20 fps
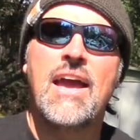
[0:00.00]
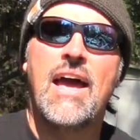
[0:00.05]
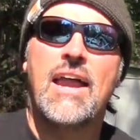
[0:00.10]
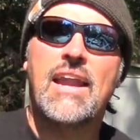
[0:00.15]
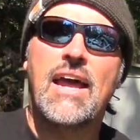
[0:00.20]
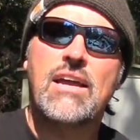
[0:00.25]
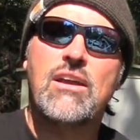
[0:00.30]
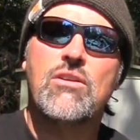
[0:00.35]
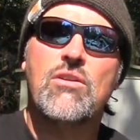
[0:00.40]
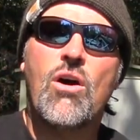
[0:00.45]

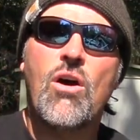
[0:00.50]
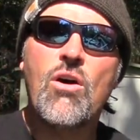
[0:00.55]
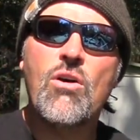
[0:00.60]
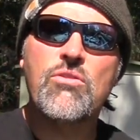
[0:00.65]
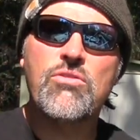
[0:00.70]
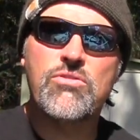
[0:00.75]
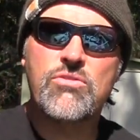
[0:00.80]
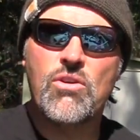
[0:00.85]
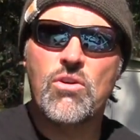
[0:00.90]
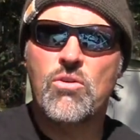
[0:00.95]
And I could
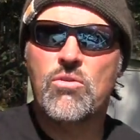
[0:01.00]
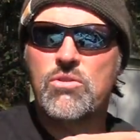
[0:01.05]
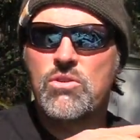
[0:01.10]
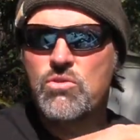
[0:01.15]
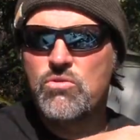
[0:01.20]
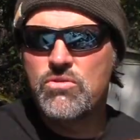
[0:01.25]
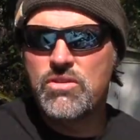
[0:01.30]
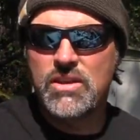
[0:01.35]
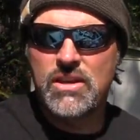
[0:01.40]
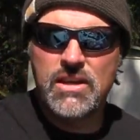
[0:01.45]
also
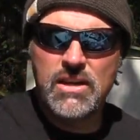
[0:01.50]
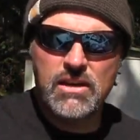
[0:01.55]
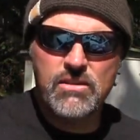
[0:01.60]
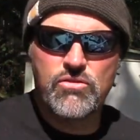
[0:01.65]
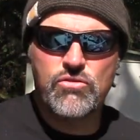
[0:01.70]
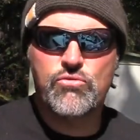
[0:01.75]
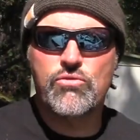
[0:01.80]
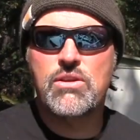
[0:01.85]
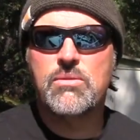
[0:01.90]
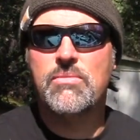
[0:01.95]
use it in a
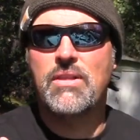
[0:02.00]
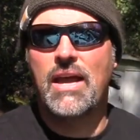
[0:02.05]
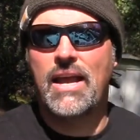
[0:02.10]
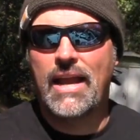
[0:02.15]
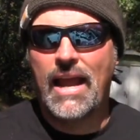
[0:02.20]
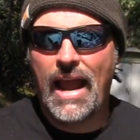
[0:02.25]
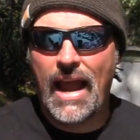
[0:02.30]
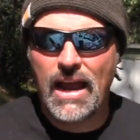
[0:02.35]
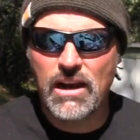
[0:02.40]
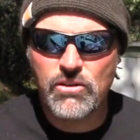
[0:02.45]
stream
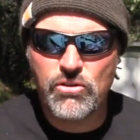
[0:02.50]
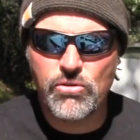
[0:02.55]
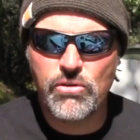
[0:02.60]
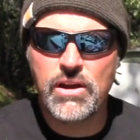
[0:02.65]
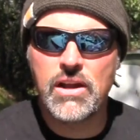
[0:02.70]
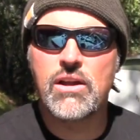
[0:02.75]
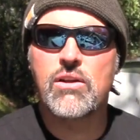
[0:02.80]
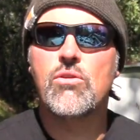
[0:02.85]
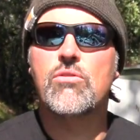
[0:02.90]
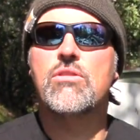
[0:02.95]
like Hat
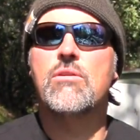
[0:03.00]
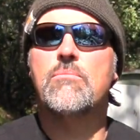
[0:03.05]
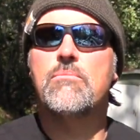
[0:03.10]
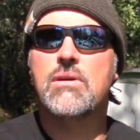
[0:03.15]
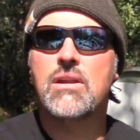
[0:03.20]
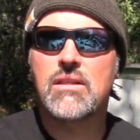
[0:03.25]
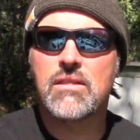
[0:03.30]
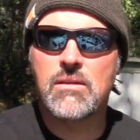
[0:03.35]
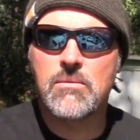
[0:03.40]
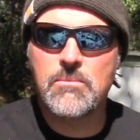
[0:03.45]
Creek or the
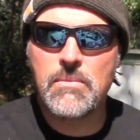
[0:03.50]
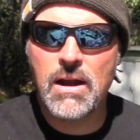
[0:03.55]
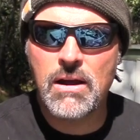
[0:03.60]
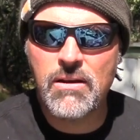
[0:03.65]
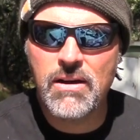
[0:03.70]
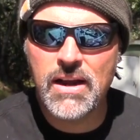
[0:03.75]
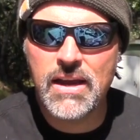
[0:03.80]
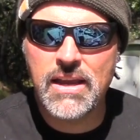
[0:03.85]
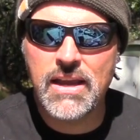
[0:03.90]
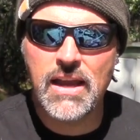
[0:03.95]
Middle
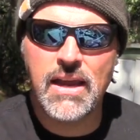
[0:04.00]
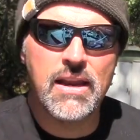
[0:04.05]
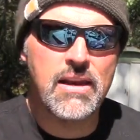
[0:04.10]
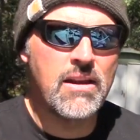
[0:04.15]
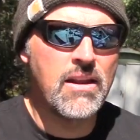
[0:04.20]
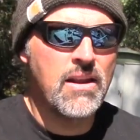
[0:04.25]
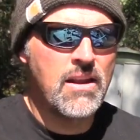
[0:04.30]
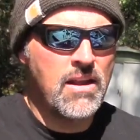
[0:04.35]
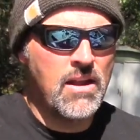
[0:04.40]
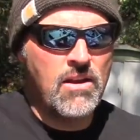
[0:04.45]
American
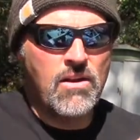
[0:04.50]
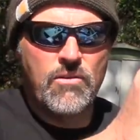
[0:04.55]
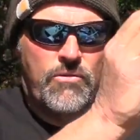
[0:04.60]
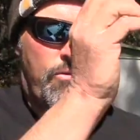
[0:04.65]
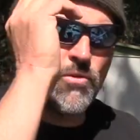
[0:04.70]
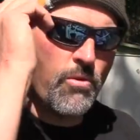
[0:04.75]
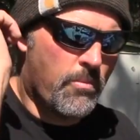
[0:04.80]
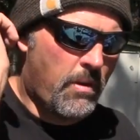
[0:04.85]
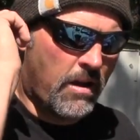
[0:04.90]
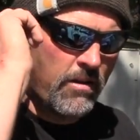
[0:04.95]

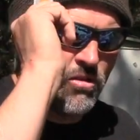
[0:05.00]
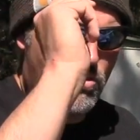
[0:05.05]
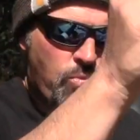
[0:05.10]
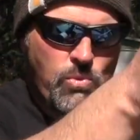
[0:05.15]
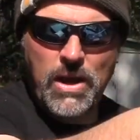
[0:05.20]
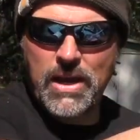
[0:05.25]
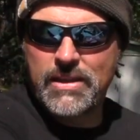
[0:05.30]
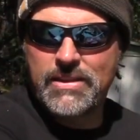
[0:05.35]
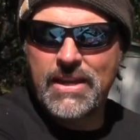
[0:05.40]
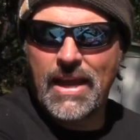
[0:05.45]
for my
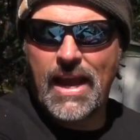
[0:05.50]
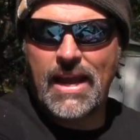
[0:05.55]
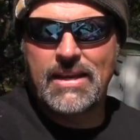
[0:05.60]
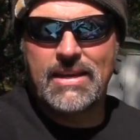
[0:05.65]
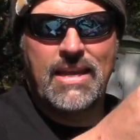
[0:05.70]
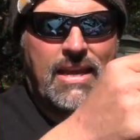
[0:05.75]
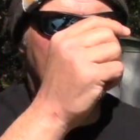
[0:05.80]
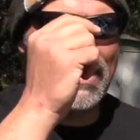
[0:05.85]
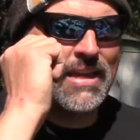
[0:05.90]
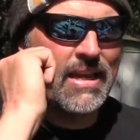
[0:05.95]
swing
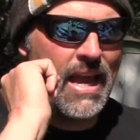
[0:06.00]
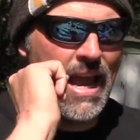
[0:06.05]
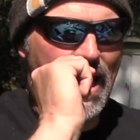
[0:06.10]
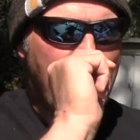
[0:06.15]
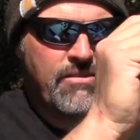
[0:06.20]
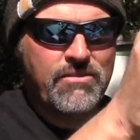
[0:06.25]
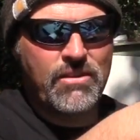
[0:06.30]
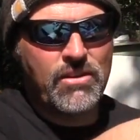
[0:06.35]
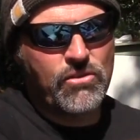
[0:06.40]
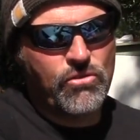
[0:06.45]
technique.
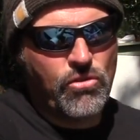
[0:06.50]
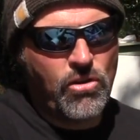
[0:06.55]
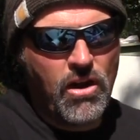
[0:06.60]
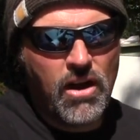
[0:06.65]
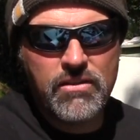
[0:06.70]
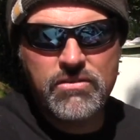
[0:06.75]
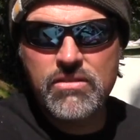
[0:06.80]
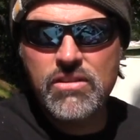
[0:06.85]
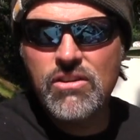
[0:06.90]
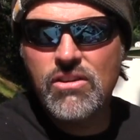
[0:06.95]
Cast it
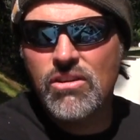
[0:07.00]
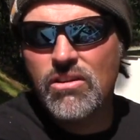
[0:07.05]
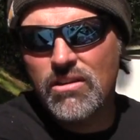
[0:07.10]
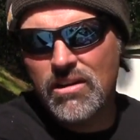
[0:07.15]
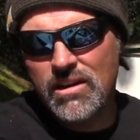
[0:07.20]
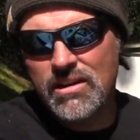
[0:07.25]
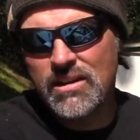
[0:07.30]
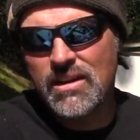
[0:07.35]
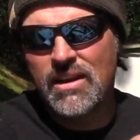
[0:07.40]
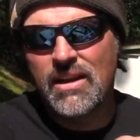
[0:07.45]
across the
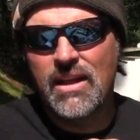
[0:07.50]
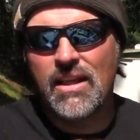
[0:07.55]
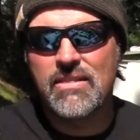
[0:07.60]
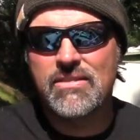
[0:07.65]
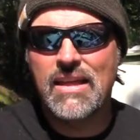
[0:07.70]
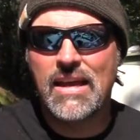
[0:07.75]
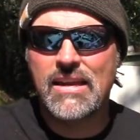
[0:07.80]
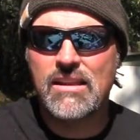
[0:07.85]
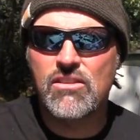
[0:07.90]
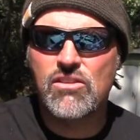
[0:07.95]
current,
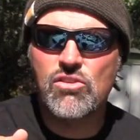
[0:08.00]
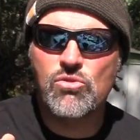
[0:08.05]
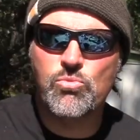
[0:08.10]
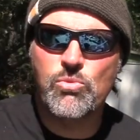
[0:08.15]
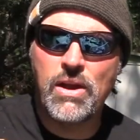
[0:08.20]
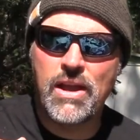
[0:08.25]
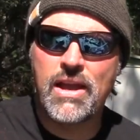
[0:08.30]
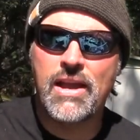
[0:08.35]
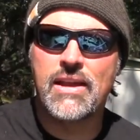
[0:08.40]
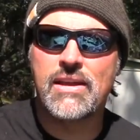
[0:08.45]
let it
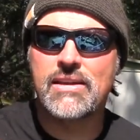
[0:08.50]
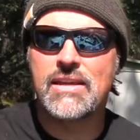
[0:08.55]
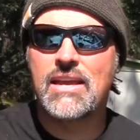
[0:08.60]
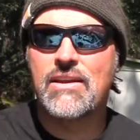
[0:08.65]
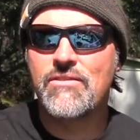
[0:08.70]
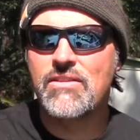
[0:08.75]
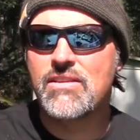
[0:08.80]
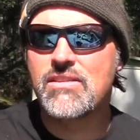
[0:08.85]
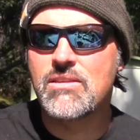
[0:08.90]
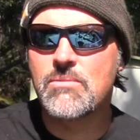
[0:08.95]
swing,
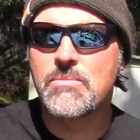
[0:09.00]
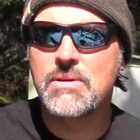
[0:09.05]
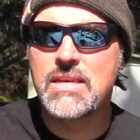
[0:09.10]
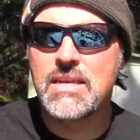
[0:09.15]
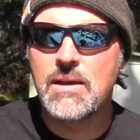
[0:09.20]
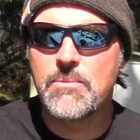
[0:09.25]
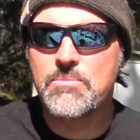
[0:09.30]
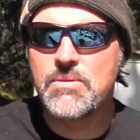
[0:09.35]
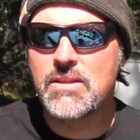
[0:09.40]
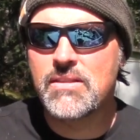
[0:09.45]
give it some
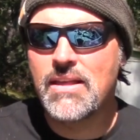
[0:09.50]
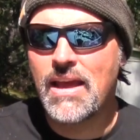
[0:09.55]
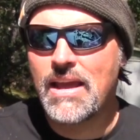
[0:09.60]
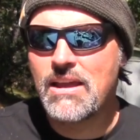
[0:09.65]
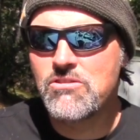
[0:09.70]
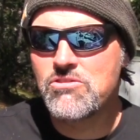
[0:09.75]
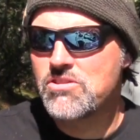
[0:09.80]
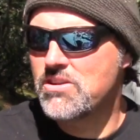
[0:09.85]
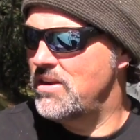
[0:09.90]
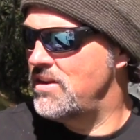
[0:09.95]

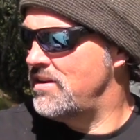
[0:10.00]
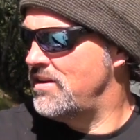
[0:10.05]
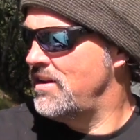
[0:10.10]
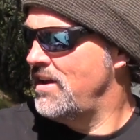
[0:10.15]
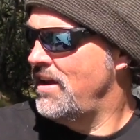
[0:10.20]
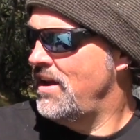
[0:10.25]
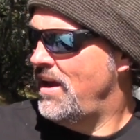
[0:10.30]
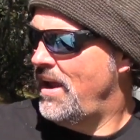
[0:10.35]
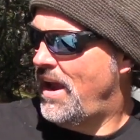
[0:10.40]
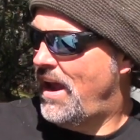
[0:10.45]
manipulation,
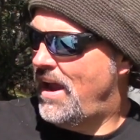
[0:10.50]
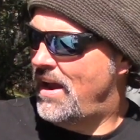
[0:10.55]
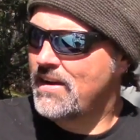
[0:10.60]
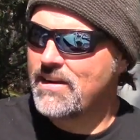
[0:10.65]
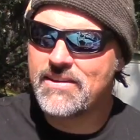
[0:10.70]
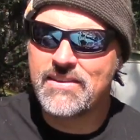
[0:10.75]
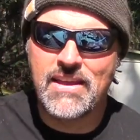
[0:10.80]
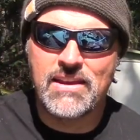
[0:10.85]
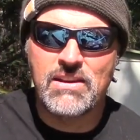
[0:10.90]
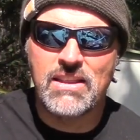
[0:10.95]

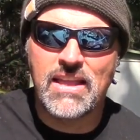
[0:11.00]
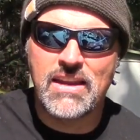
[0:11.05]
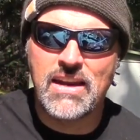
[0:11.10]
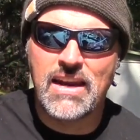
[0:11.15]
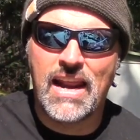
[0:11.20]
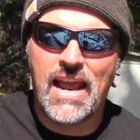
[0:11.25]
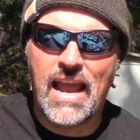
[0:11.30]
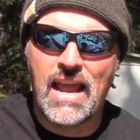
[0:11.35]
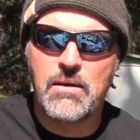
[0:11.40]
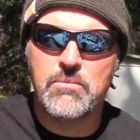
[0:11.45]
and then let
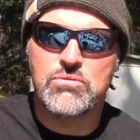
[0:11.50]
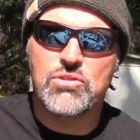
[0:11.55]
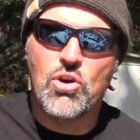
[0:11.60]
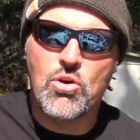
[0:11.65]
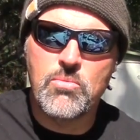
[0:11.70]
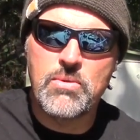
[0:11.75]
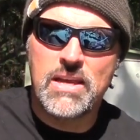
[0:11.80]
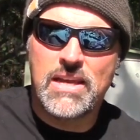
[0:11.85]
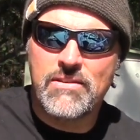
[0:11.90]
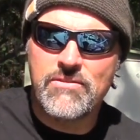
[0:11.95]
it hang
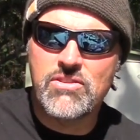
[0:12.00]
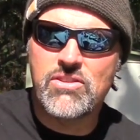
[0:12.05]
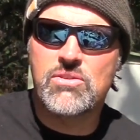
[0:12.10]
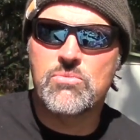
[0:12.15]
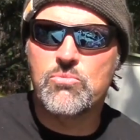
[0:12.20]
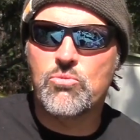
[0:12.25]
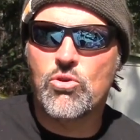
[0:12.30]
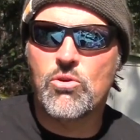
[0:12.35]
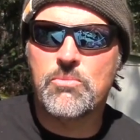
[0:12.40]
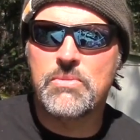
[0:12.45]
below me, give it
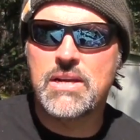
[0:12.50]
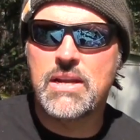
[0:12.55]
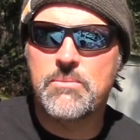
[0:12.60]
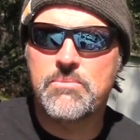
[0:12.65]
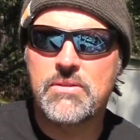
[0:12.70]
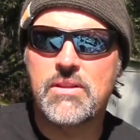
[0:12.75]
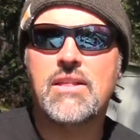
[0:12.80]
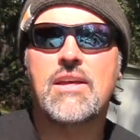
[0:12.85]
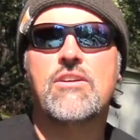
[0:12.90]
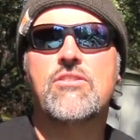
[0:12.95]
some more
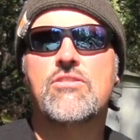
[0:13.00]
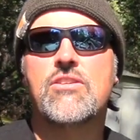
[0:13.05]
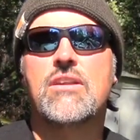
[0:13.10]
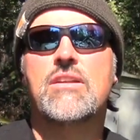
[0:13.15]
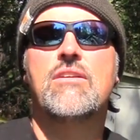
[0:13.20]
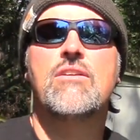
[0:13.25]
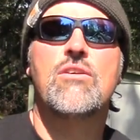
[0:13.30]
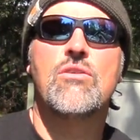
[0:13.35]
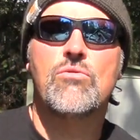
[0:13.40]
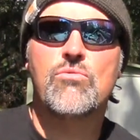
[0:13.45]

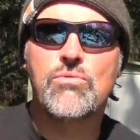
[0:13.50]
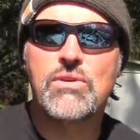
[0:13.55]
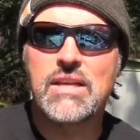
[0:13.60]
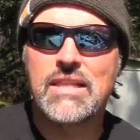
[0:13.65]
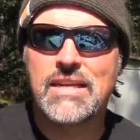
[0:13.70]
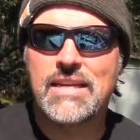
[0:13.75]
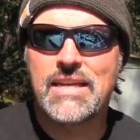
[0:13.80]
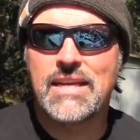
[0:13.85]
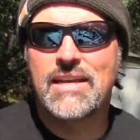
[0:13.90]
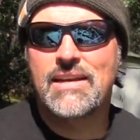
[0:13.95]
manipulation,
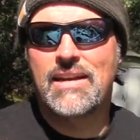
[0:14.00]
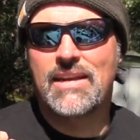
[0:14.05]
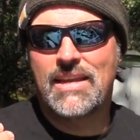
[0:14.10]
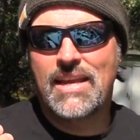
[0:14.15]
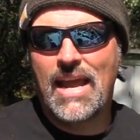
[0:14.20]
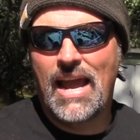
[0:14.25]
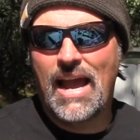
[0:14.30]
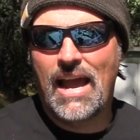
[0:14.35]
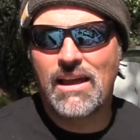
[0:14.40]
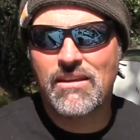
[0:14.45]
reel it in and
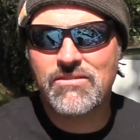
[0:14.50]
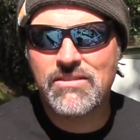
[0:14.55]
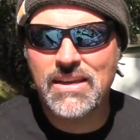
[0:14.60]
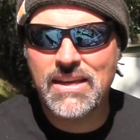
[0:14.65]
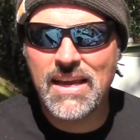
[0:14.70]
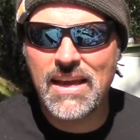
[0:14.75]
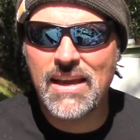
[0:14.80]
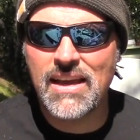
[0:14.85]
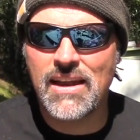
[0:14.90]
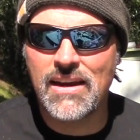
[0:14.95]
cast
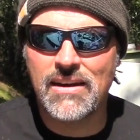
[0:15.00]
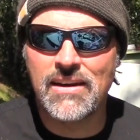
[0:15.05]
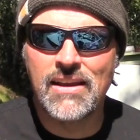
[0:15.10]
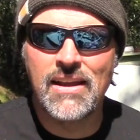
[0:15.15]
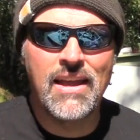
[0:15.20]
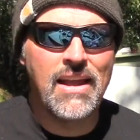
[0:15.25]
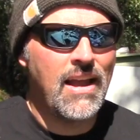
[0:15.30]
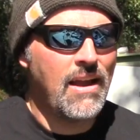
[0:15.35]
again.